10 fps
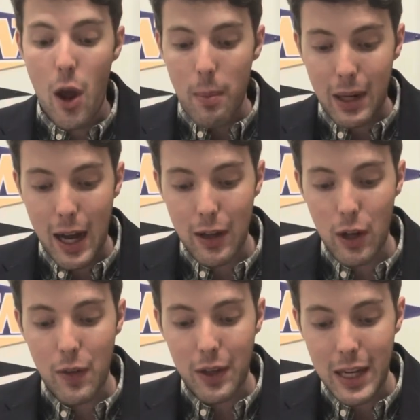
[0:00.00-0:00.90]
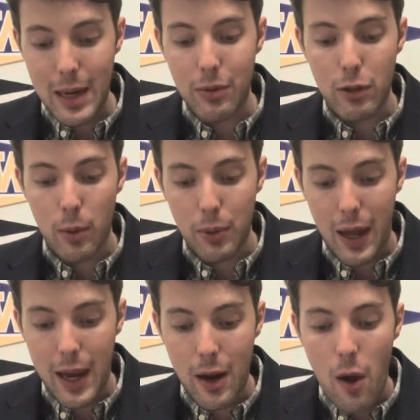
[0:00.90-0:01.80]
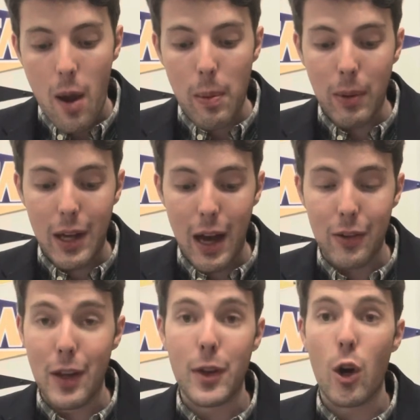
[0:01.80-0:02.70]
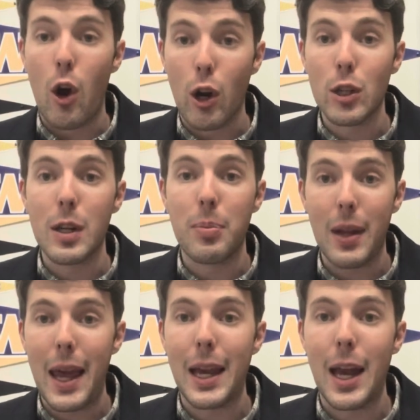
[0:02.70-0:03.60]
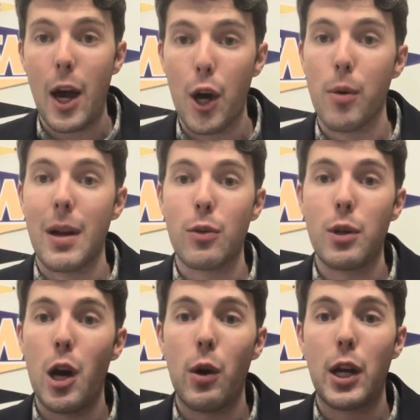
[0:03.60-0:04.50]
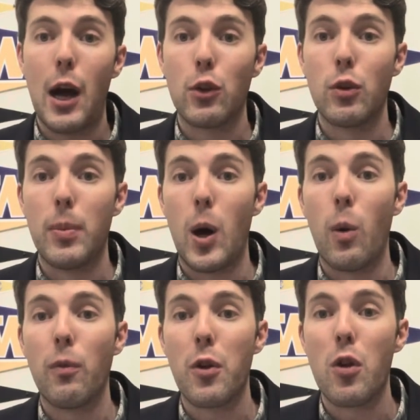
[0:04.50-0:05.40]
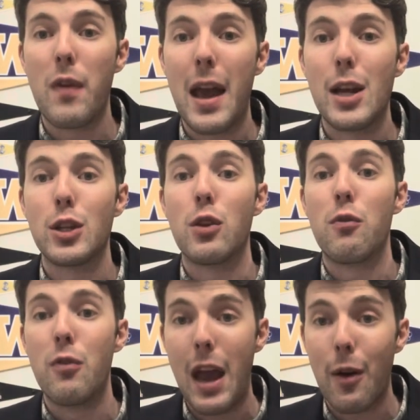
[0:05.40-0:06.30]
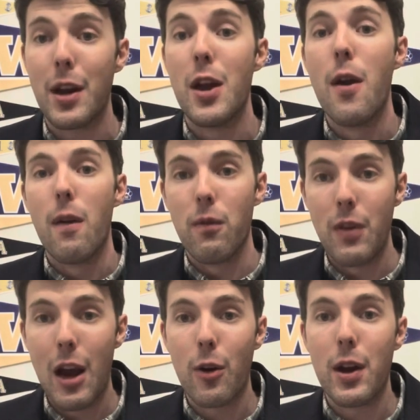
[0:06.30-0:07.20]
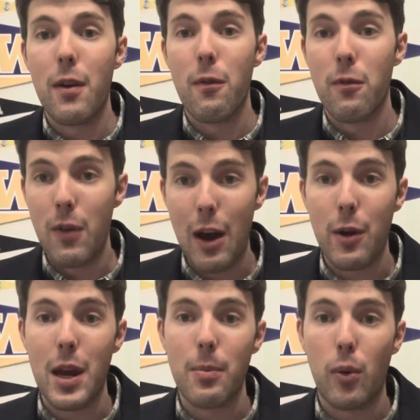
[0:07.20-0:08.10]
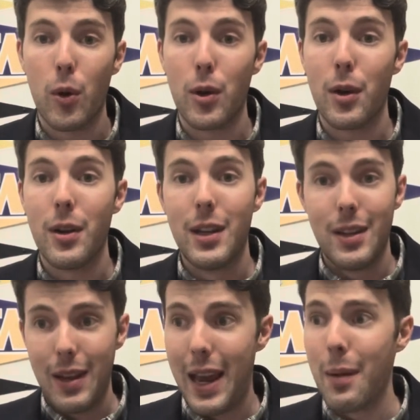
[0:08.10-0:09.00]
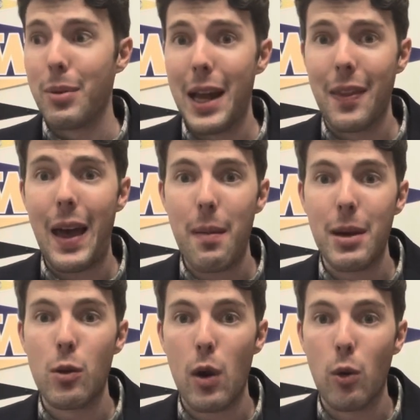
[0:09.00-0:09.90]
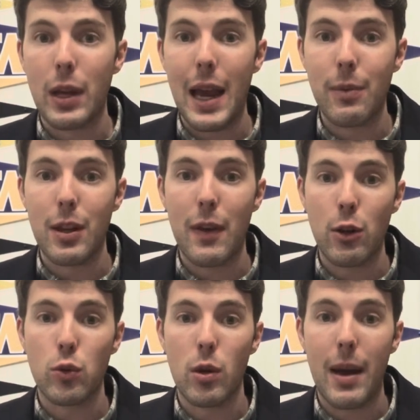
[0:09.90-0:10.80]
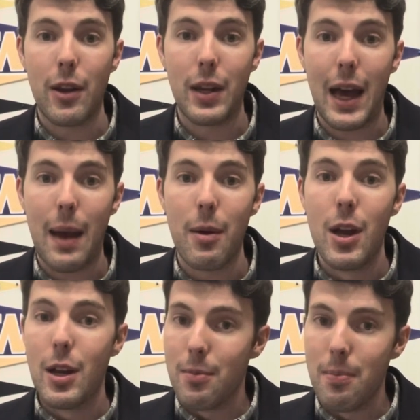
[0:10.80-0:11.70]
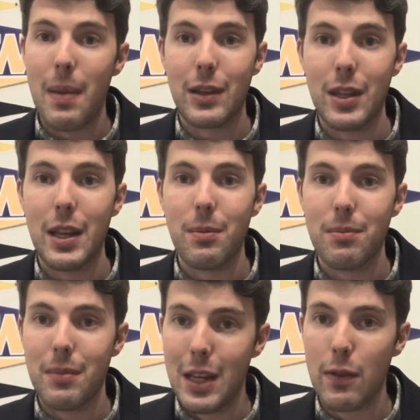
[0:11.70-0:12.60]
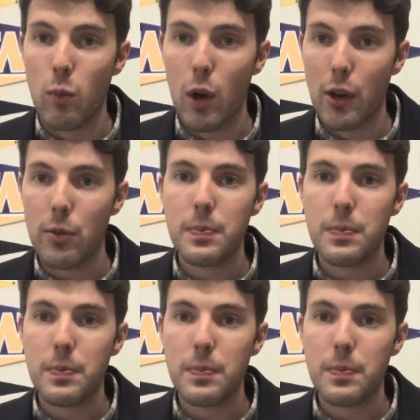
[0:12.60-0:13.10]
because of the teams that they're playing, but because that they're hardly playing at home. And as we know in college football, home field advantage is very, very, very important. And playing that many road games in a very short amount of time makes it even worse.